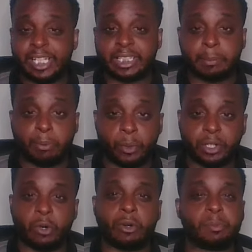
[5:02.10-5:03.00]
at the point
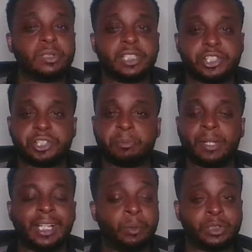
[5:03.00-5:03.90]
guard position,
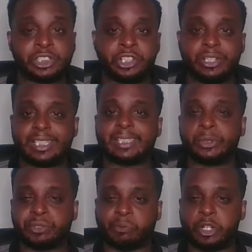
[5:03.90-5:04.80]
man. It was good that
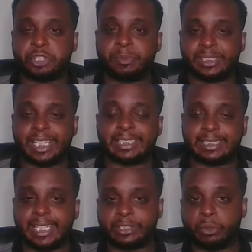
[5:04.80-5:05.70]
those freshmen got to
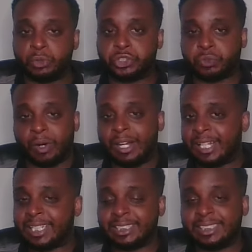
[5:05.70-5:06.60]
take those
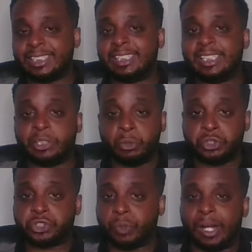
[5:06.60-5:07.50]

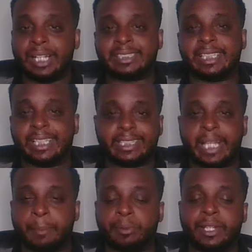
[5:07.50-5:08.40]
strides and get
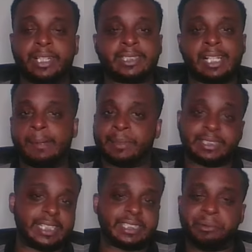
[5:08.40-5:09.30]
that playing time, because
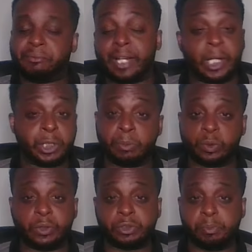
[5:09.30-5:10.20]
that's invaluable,
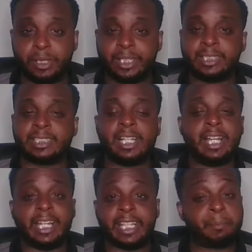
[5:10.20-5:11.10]
those minutes.
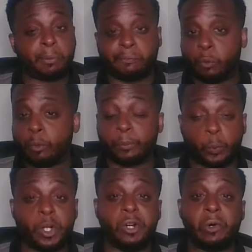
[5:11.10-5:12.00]
And they performed
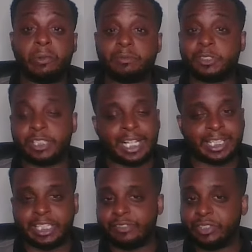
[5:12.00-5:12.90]
well. Got to
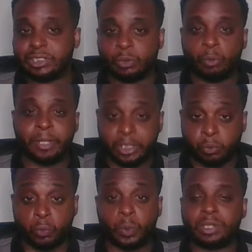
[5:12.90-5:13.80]
give it to them. They
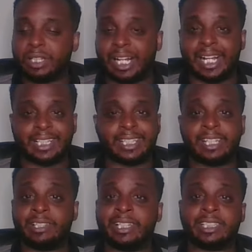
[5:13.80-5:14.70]
grew a lot.
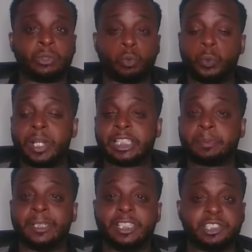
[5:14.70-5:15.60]
They grew
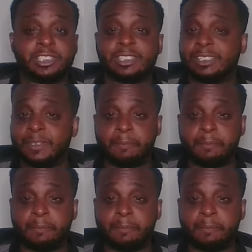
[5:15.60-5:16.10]
exponentially.